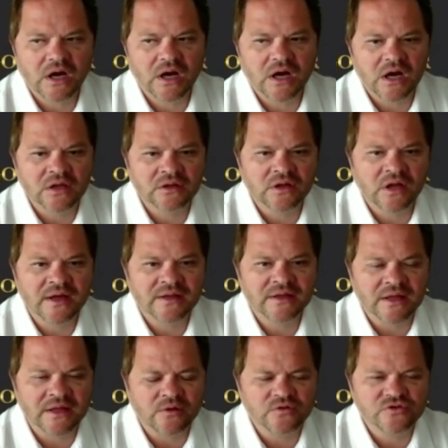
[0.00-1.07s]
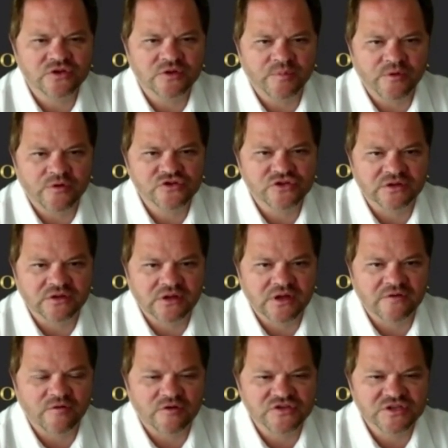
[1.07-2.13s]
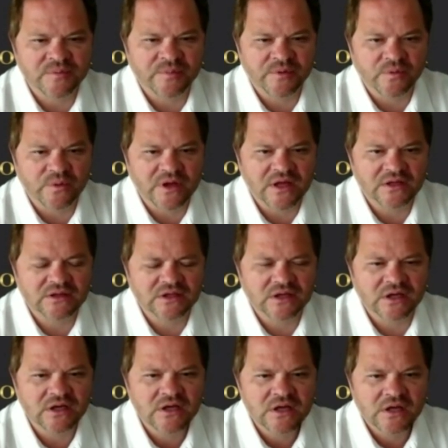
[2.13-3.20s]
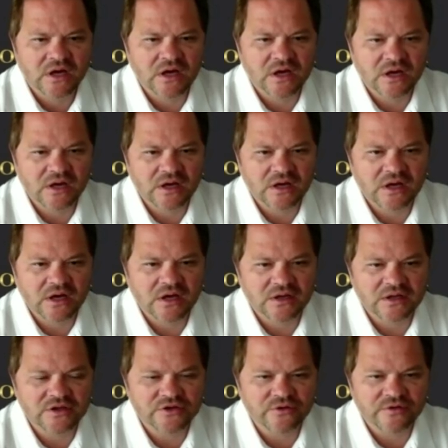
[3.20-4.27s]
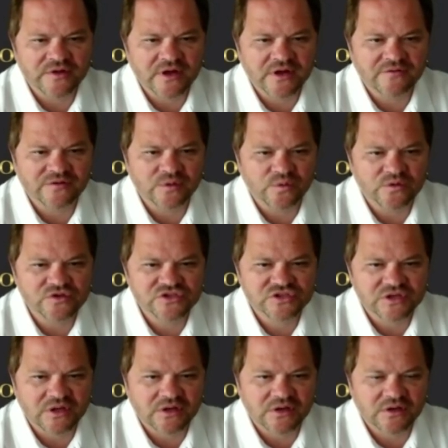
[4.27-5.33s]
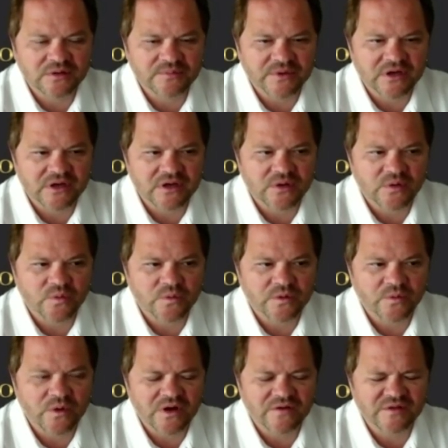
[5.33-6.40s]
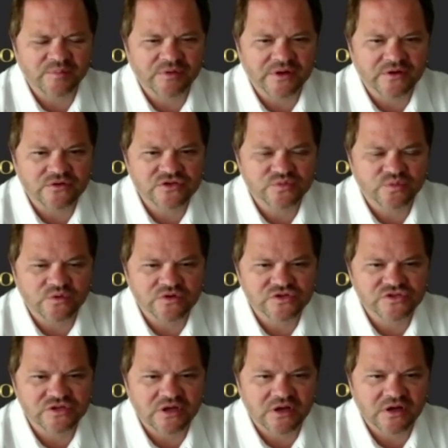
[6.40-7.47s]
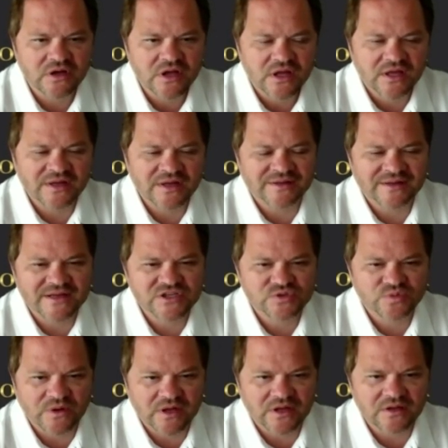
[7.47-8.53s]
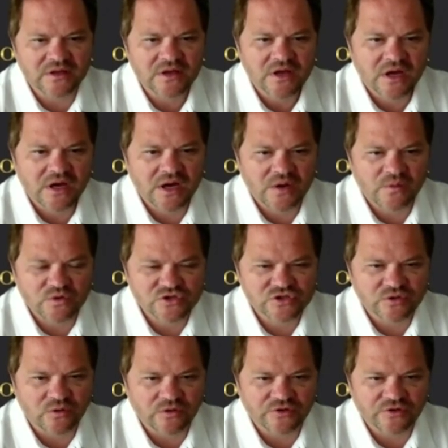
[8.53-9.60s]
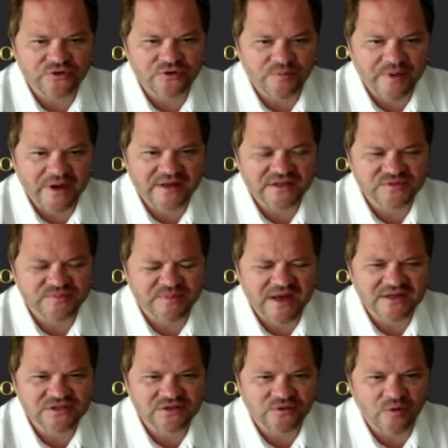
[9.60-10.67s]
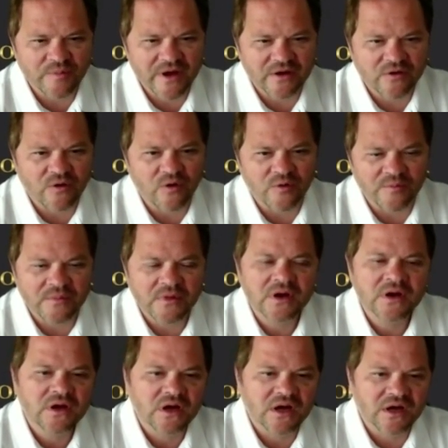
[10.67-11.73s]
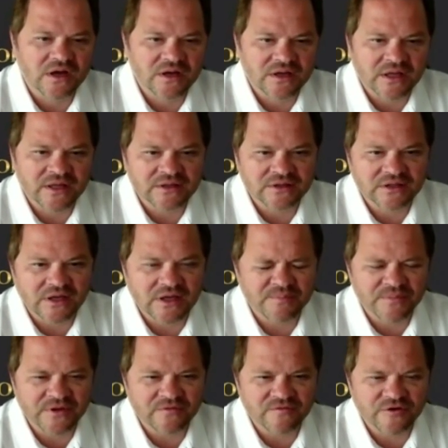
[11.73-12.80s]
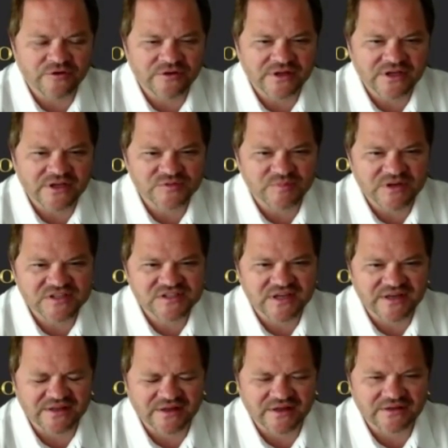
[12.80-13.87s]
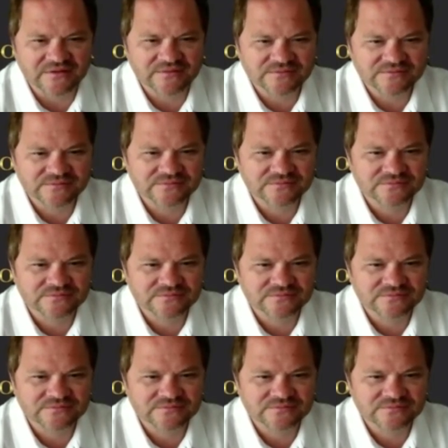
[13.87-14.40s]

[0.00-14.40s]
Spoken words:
Online and also in person. Like, for example, we had in your neck of the woods, one of the players was in a nice way, was told to pack his bags and go back home. And I'm being very nice by saying that.